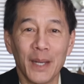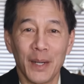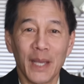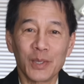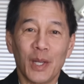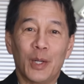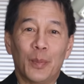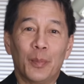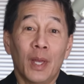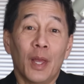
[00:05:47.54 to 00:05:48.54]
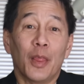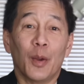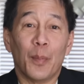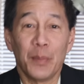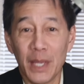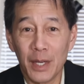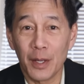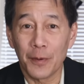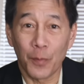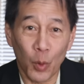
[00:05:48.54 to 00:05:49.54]
Next item, the
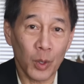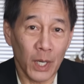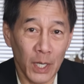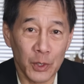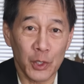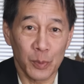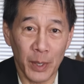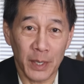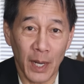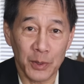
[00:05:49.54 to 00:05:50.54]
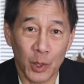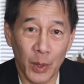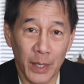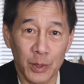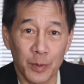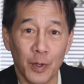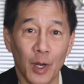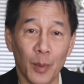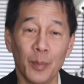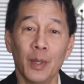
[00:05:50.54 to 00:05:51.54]
Meade 4-inch Schmidt Cassegrains
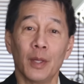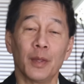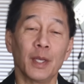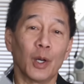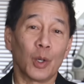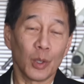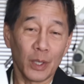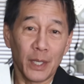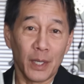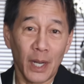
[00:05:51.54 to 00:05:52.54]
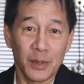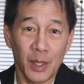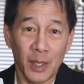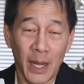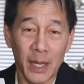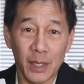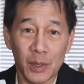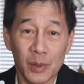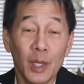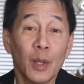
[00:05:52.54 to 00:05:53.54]
from the early
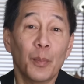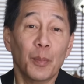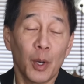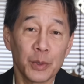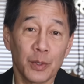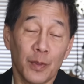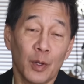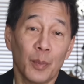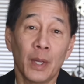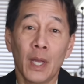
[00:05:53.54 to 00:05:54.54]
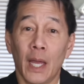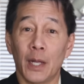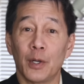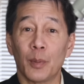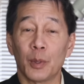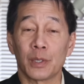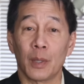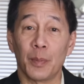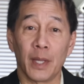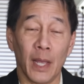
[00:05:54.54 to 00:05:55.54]
1980s. Most of them had numbers
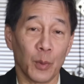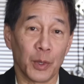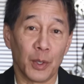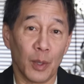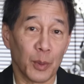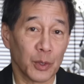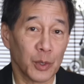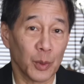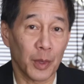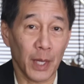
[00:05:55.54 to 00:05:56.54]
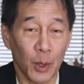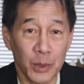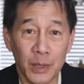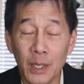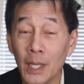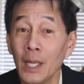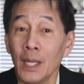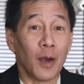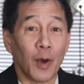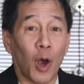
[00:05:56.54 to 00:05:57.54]
that began with the number 2000.
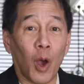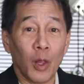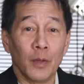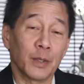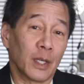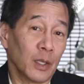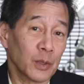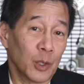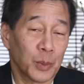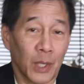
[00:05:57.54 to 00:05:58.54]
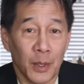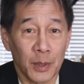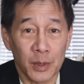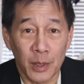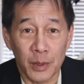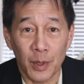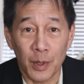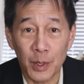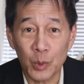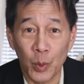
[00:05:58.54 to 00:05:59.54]
Of all of the telescopes on this list,
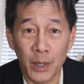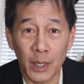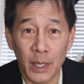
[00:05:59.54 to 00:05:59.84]
this one